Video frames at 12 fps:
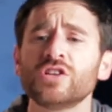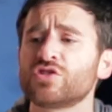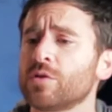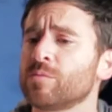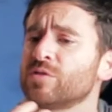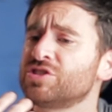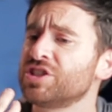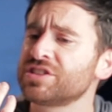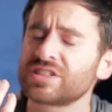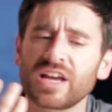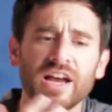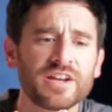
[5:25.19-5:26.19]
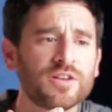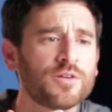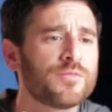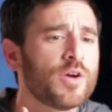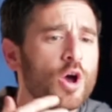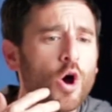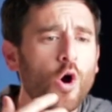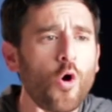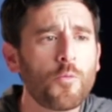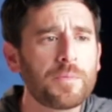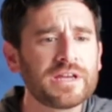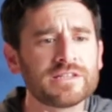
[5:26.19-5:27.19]
So I'm just kind of
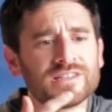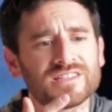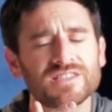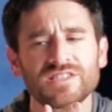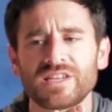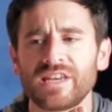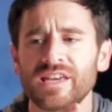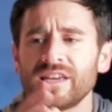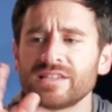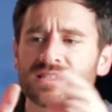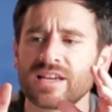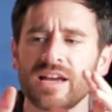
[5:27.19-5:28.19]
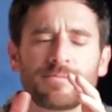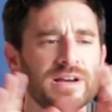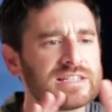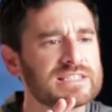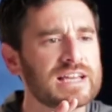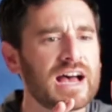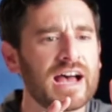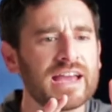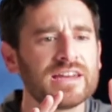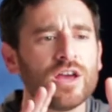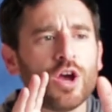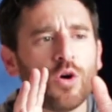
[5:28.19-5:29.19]
hoping to see side by side